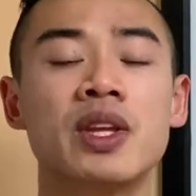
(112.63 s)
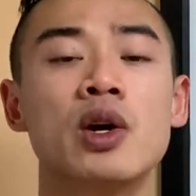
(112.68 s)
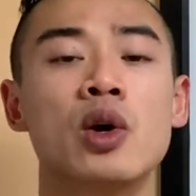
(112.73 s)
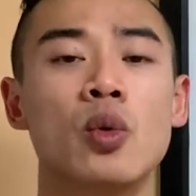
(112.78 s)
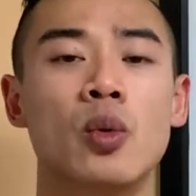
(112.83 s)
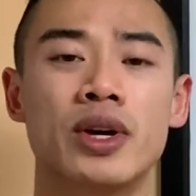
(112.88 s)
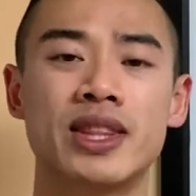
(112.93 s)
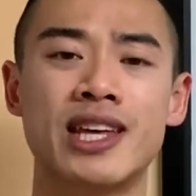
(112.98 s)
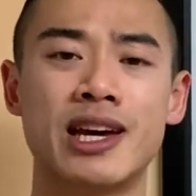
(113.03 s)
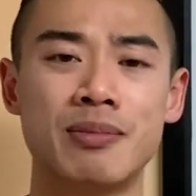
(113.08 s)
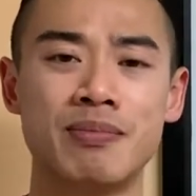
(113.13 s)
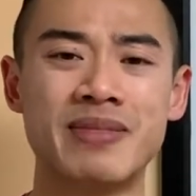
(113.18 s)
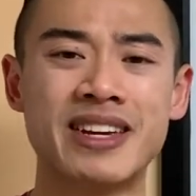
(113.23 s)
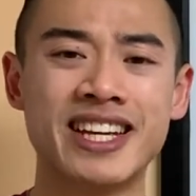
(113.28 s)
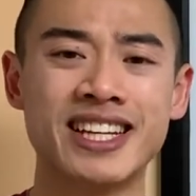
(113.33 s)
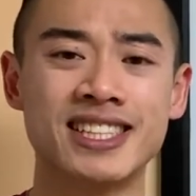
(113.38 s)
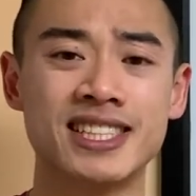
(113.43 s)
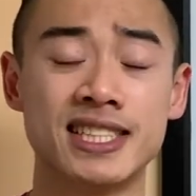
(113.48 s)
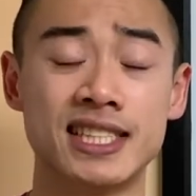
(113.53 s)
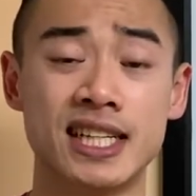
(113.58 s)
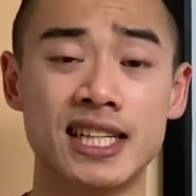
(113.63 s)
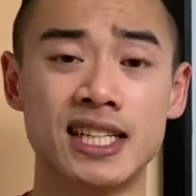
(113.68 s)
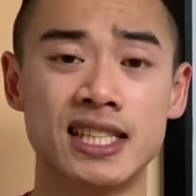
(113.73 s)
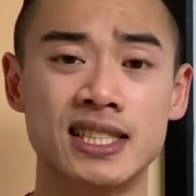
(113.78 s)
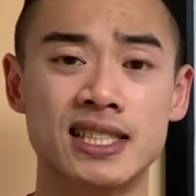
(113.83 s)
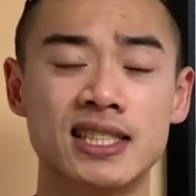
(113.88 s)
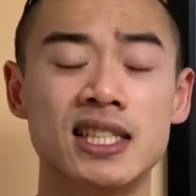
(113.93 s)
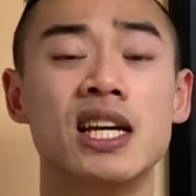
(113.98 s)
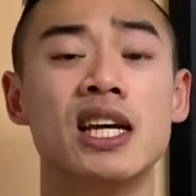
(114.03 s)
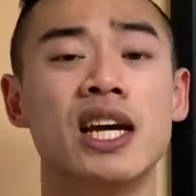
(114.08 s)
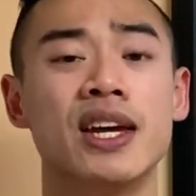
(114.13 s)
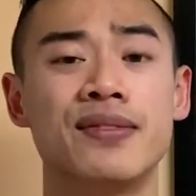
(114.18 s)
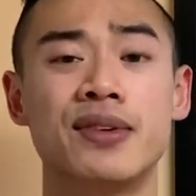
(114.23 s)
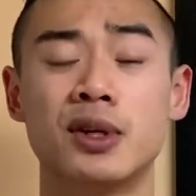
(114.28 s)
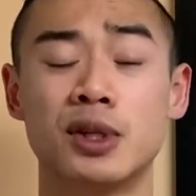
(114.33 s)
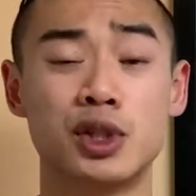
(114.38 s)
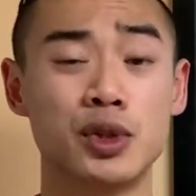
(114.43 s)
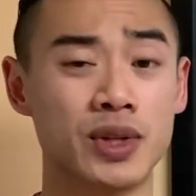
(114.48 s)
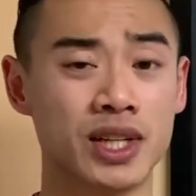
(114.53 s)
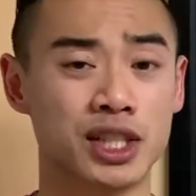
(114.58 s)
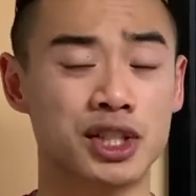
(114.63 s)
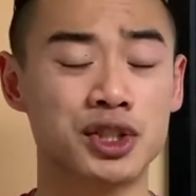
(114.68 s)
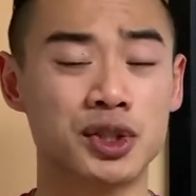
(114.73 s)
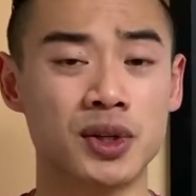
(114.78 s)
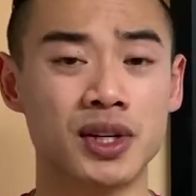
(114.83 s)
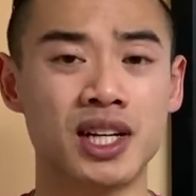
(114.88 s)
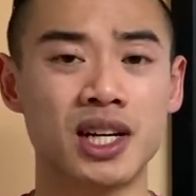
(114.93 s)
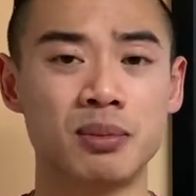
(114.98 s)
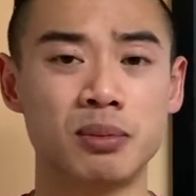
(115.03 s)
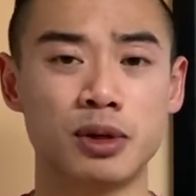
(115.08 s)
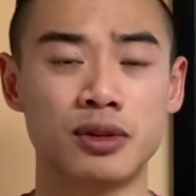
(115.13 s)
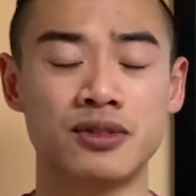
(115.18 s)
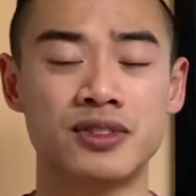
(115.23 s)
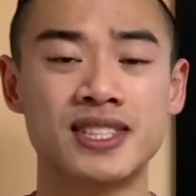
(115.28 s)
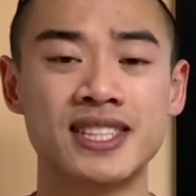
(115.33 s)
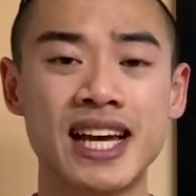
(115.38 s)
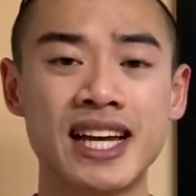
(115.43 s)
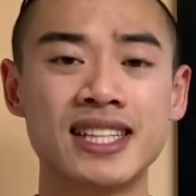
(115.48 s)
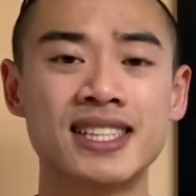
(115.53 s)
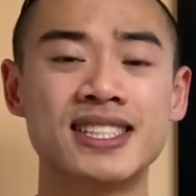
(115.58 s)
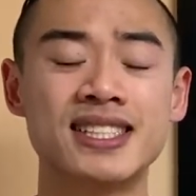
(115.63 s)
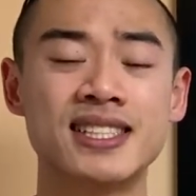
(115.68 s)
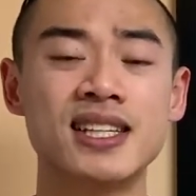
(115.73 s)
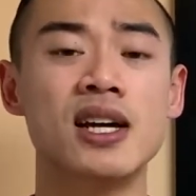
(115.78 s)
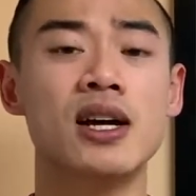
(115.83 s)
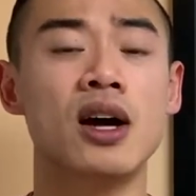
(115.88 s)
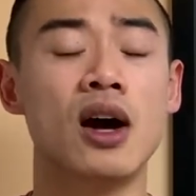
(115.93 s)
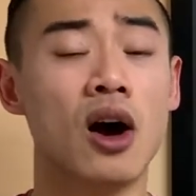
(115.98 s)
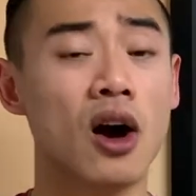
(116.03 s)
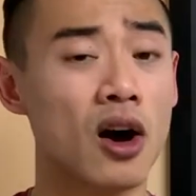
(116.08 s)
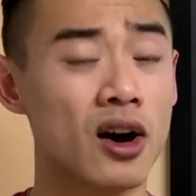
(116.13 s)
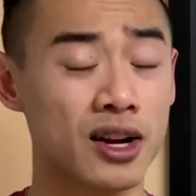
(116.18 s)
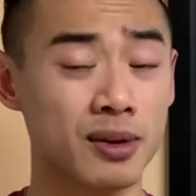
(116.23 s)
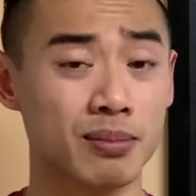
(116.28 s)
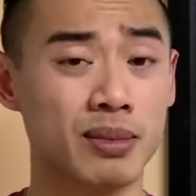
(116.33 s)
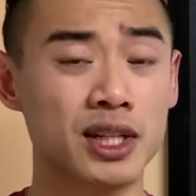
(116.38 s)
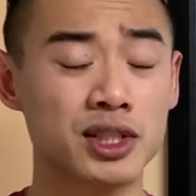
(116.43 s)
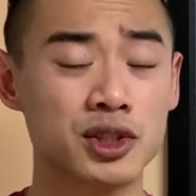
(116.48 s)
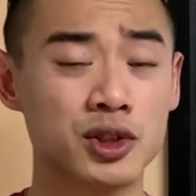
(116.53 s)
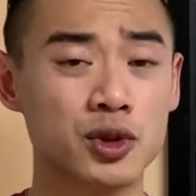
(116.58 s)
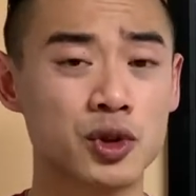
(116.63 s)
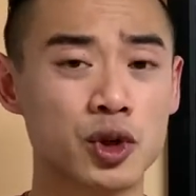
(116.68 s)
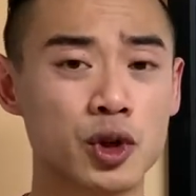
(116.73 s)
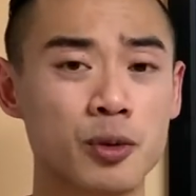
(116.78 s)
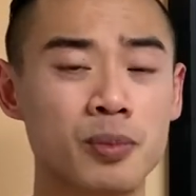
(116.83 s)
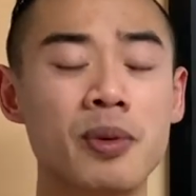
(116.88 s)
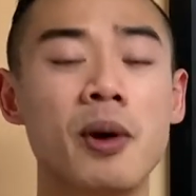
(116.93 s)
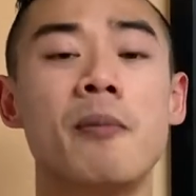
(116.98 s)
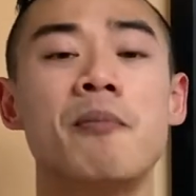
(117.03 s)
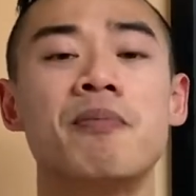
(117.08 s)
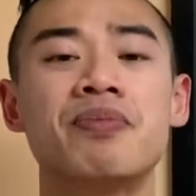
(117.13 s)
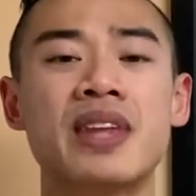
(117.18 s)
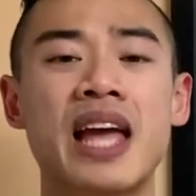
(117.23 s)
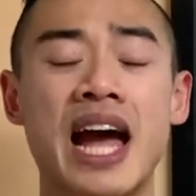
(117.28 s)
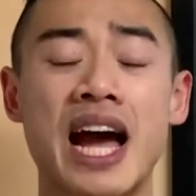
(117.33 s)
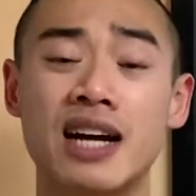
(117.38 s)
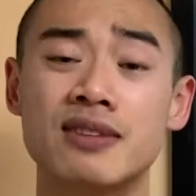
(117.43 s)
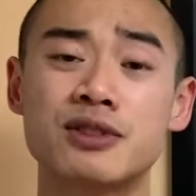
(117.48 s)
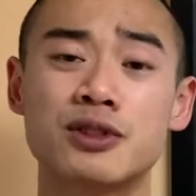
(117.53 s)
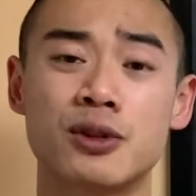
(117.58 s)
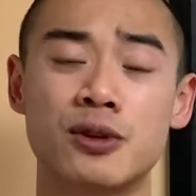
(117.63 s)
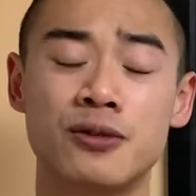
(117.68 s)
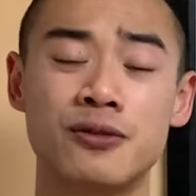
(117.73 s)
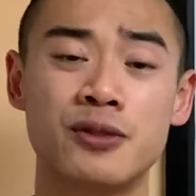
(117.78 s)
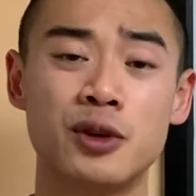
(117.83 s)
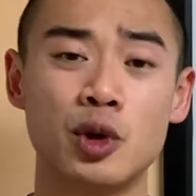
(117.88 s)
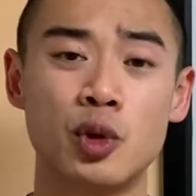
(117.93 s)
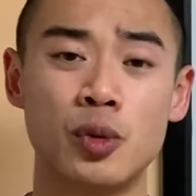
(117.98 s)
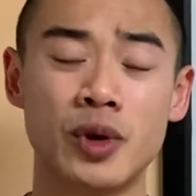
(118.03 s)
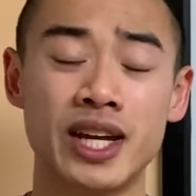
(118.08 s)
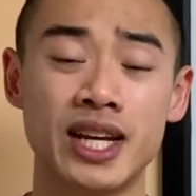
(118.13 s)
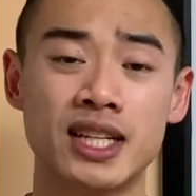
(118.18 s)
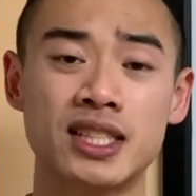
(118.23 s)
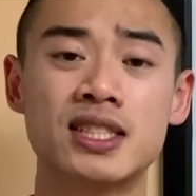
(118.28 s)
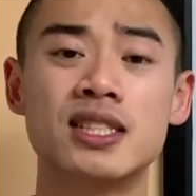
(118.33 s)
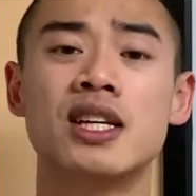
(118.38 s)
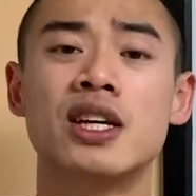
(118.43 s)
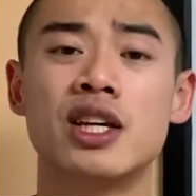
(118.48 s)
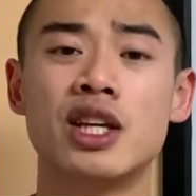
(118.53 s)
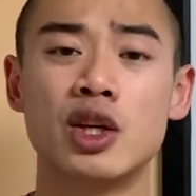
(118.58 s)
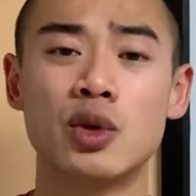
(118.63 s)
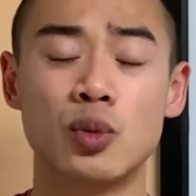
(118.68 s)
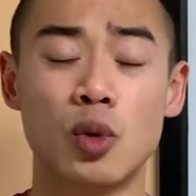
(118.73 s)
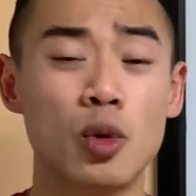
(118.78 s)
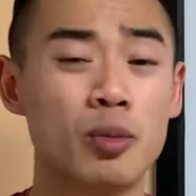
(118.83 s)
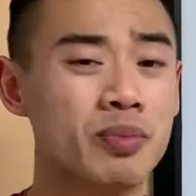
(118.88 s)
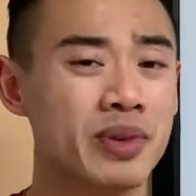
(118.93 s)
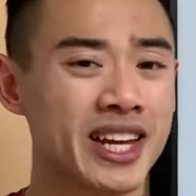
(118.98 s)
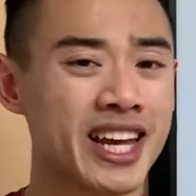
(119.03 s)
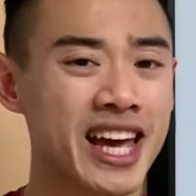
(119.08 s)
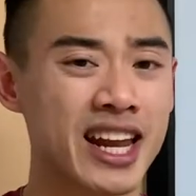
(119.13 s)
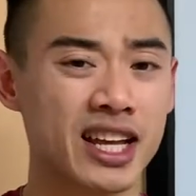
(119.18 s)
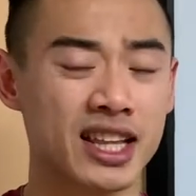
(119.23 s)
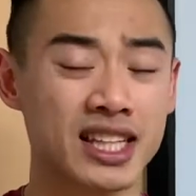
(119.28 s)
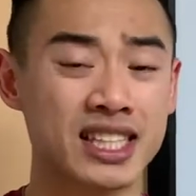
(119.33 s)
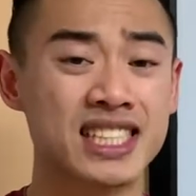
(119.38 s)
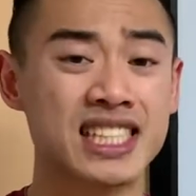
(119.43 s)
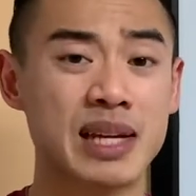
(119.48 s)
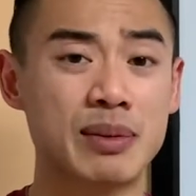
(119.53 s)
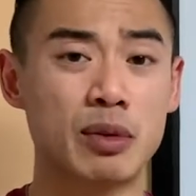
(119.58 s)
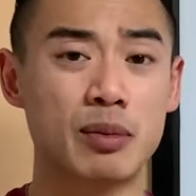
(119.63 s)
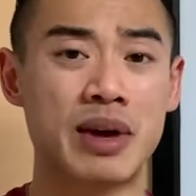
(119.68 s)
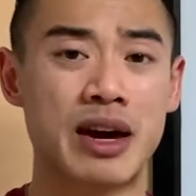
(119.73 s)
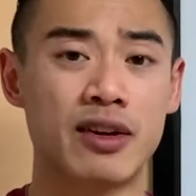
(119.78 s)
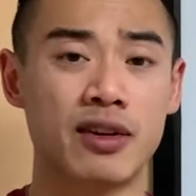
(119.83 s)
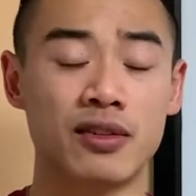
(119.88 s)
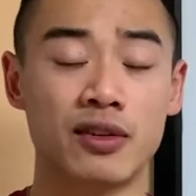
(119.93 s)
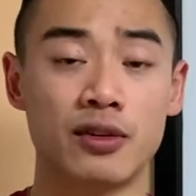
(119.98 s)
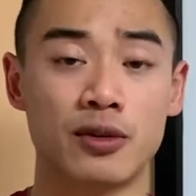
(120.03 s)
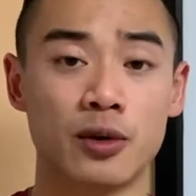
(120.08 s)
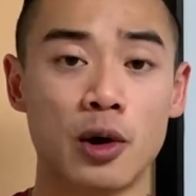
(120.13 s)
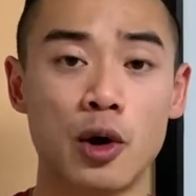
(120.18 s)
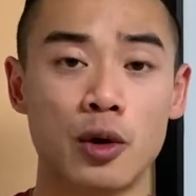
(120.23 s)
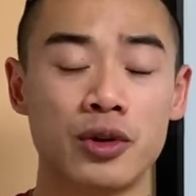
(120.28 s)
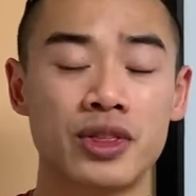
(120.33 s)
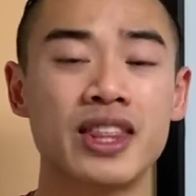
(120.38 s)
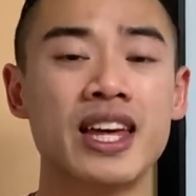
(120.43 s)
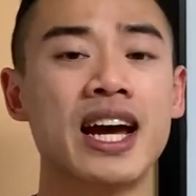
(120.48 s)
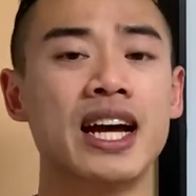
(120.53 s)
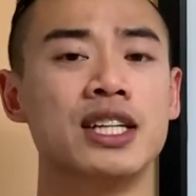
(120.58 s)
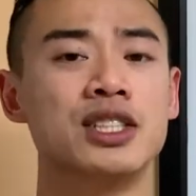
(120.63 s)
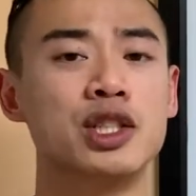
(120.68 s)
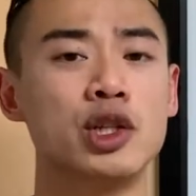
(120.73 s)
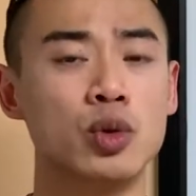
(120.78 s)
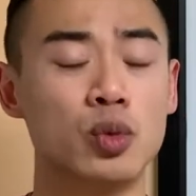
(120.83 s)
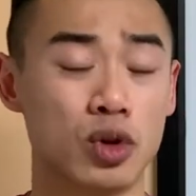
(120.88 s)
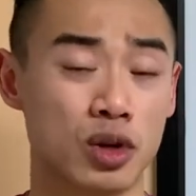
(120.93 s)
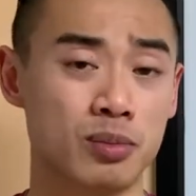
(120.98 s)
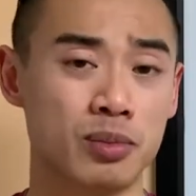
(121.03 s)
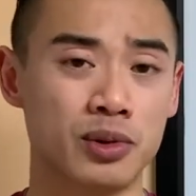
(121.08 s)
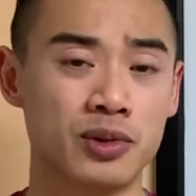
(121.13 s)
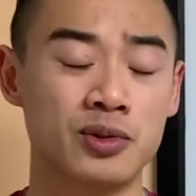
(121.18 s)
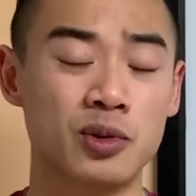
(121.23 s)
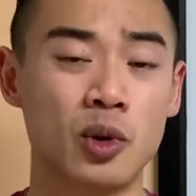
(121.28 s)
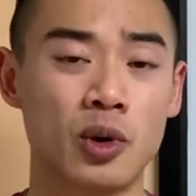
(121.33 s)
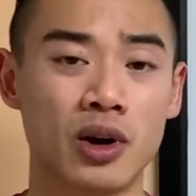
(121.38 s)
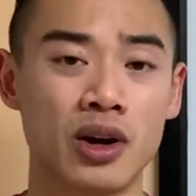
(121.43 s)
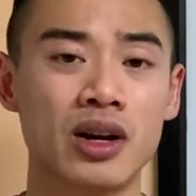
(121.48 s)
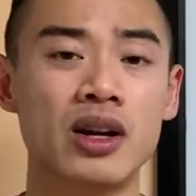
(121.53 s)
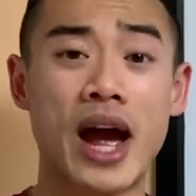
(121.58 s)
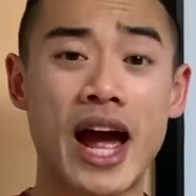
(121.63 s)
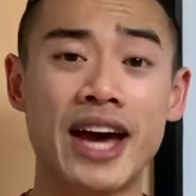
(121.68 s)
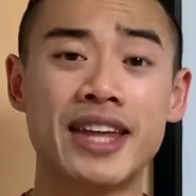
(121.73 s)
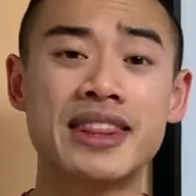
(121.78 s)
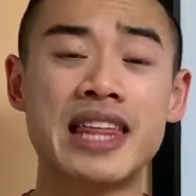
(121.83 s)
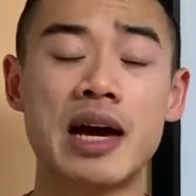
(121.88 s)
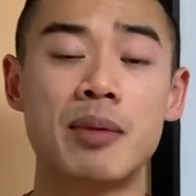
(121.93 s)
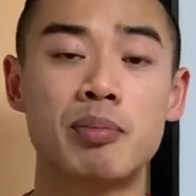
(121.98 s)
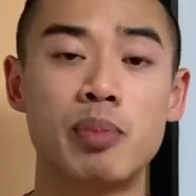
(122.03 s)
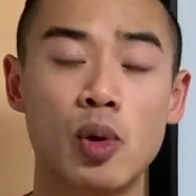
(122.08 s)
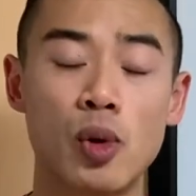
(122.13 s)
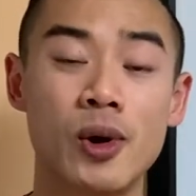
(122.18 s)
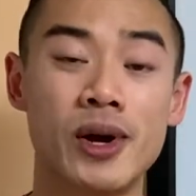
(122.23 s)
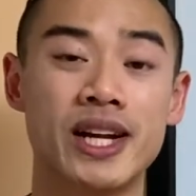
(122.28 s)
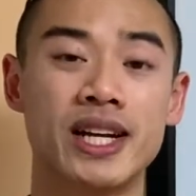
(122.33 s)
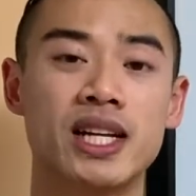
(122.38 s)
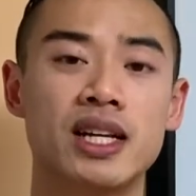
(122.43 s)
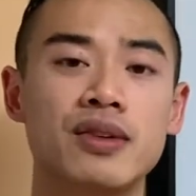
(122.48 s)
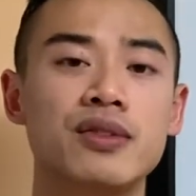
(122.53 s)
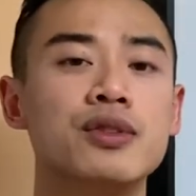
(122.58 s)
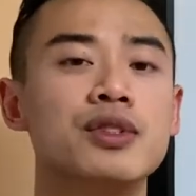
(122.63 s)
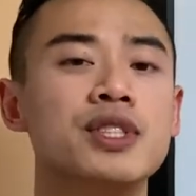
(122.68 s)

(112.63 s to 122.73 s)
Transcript: What that means is if you're doing a certain number of sets on a muscle group, after a few weeks, you won't be getting the same amount of growth as you were before. At that point, if you